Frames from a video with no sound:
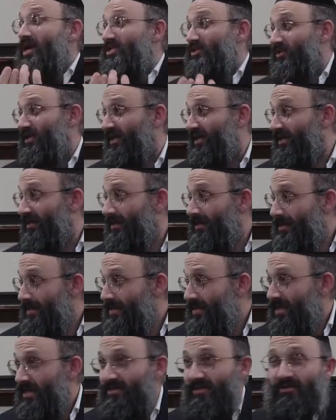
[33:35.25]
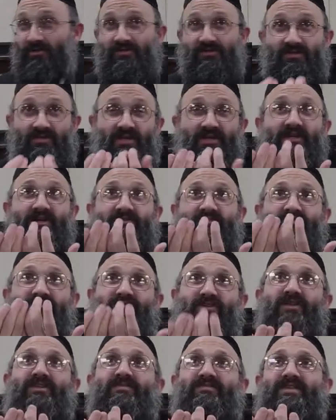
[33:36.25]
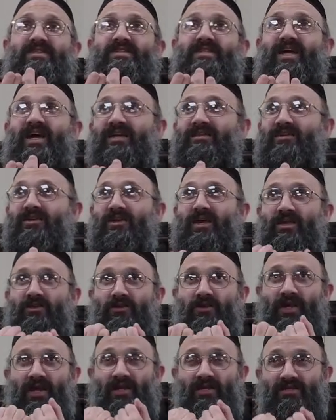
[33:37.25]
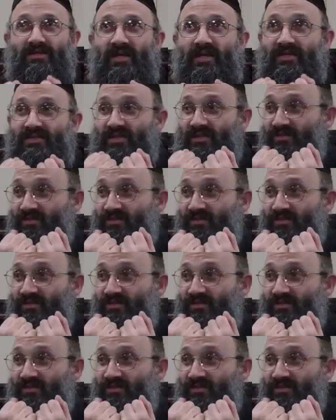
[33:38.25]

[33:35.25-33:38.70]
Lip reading: Esrei. It's like you're sitting in front of this light, and it's a